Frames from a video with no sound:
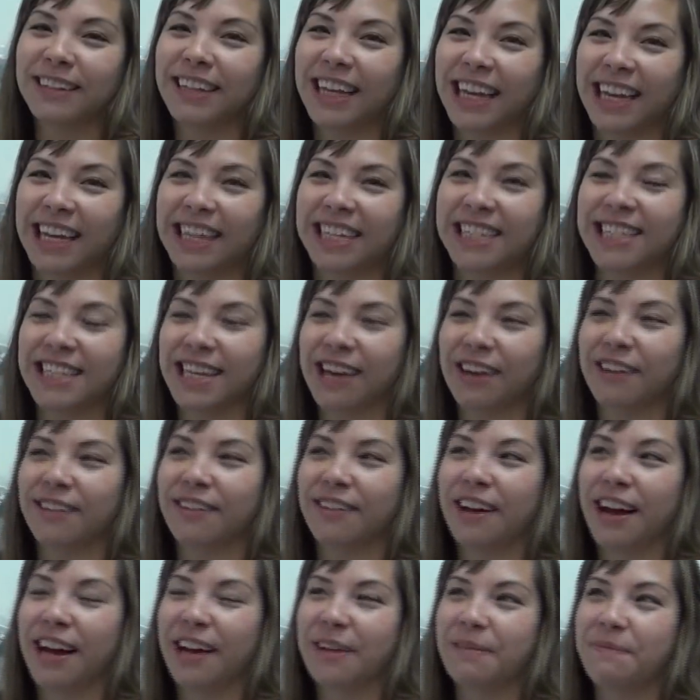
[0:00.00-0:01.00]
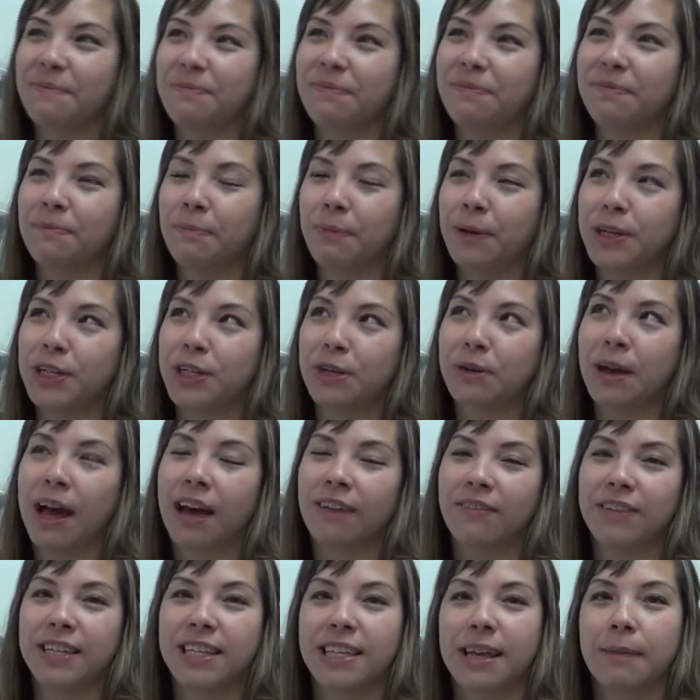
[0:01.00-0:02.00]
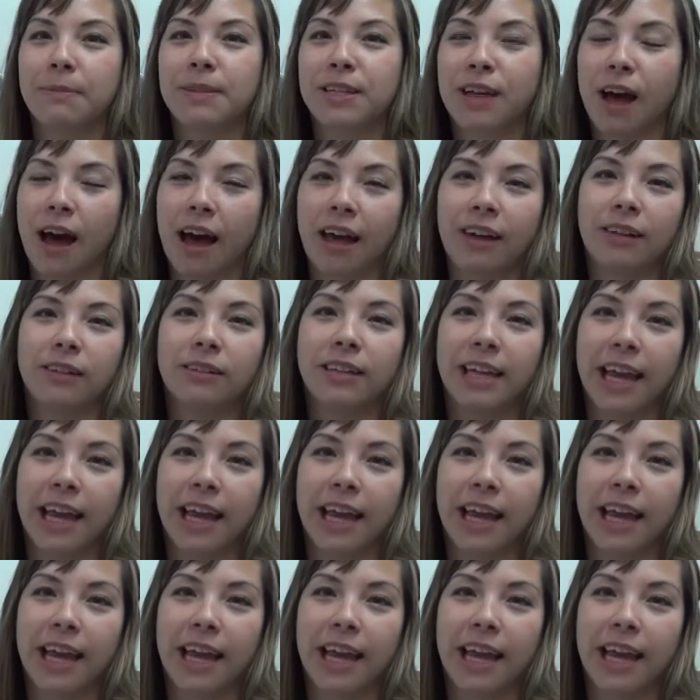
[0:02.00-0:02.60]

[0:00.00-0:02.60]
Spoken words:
Absolutely. So we do have a subtidal